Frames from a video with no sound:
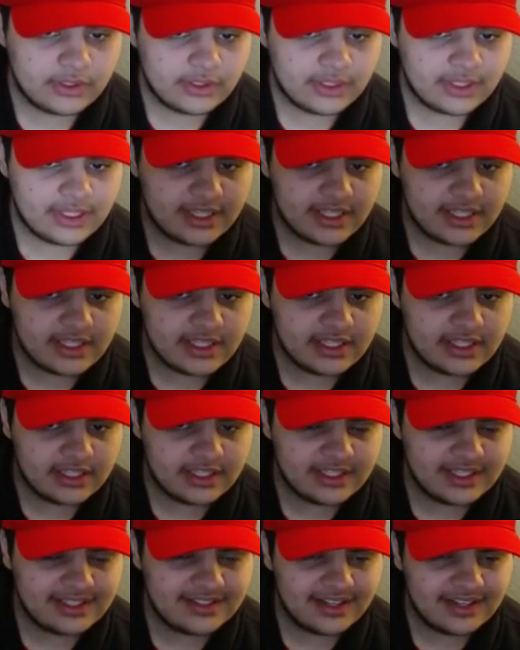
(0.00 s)

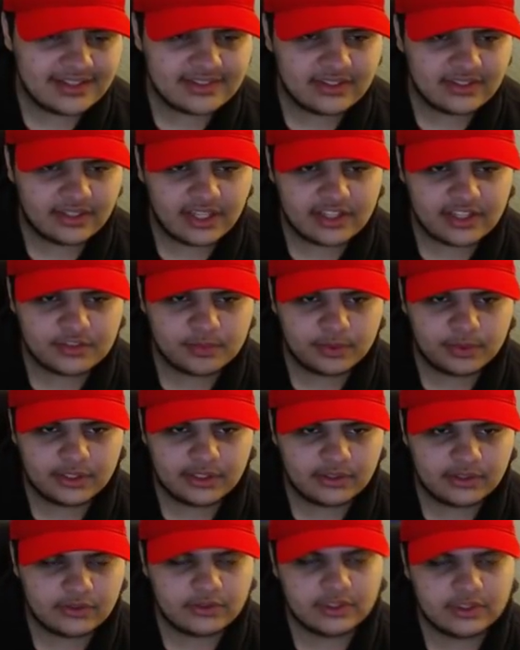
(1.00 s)
He does less
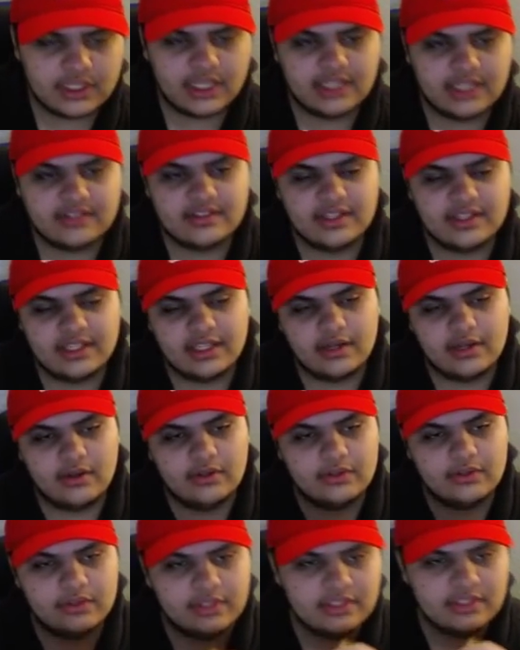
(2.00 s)
political content now,
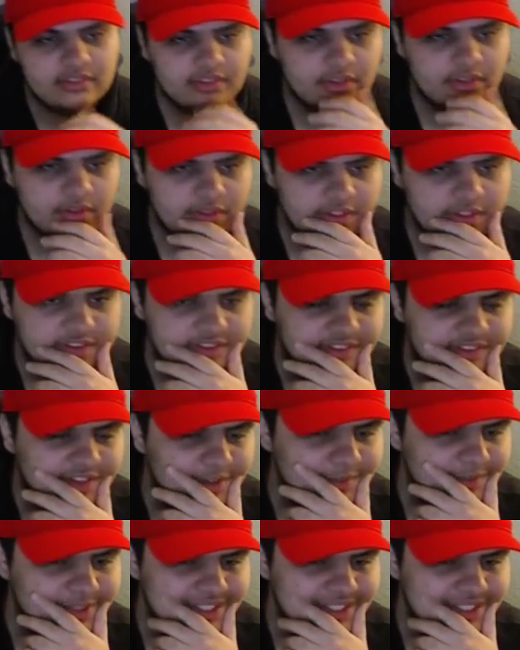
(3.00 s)
although he still does some.